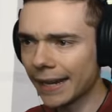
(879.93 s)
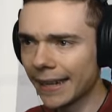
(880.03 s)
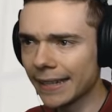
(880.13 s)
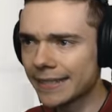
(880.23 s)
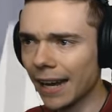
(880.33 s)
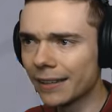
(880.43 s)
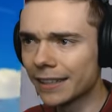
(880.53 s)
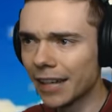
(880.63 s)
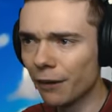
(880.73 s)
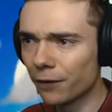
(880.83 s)
I can't tell the
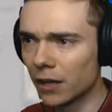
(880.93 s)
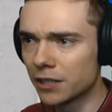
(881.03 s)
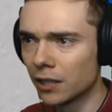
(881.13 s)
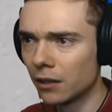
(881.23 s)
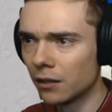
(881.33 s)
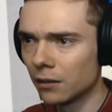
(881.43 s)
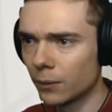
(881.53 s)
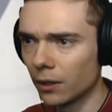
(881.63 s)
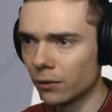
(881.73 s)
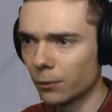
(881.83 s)
difference!
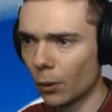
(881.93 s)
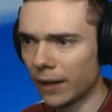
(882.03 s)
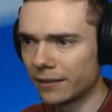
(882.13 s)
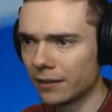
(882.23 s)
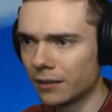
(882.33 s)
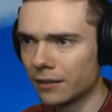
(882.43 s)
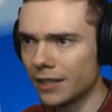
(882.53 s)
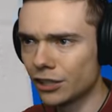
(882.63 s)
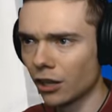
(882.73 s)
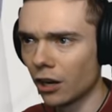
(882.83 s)
Wait, oh, no wait,
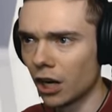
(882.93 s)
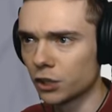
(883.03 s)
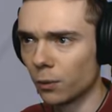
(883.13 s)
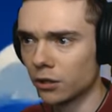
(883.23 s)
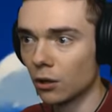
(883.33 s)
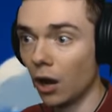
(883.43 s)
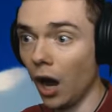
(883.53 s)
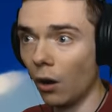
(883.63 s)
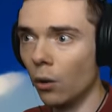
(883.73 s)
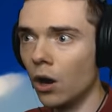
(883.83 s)
these are large ones.
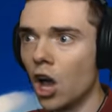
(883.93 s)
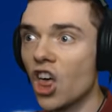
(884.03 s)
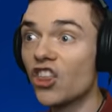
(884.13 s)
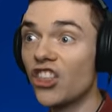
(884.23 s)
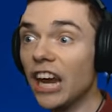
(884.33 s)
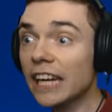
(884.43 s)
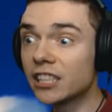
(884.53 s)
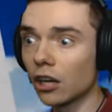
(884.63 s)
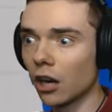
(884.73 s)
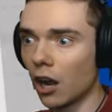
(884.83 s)
Oh!
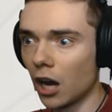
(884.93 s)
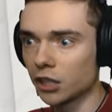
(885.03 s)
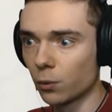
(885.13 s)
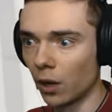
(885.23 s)
These are the large